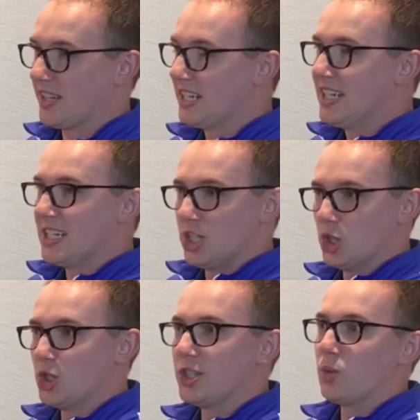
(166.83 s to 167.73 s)
Like, he
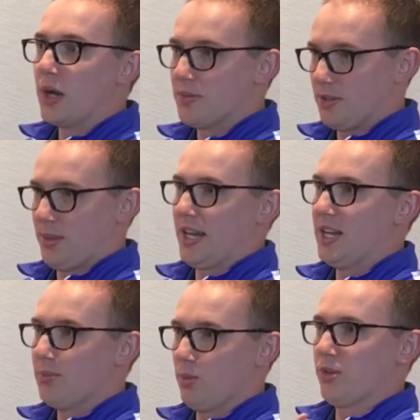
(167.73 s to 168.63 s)
literally wipes the pan
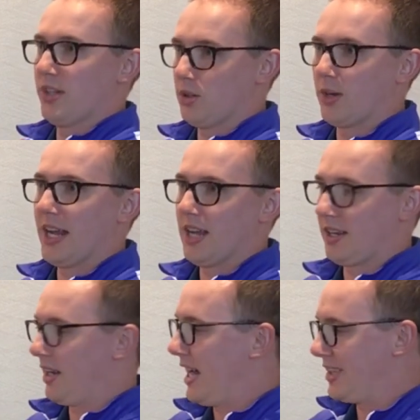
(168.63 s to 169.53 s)
up with like
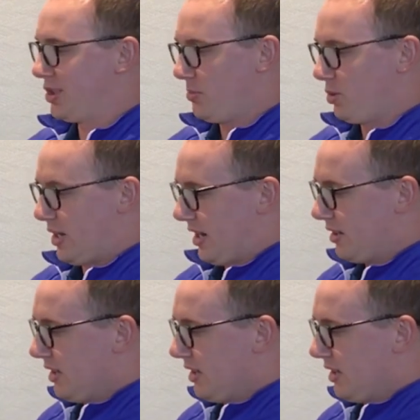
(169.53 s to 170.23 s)
a hot soapy rag.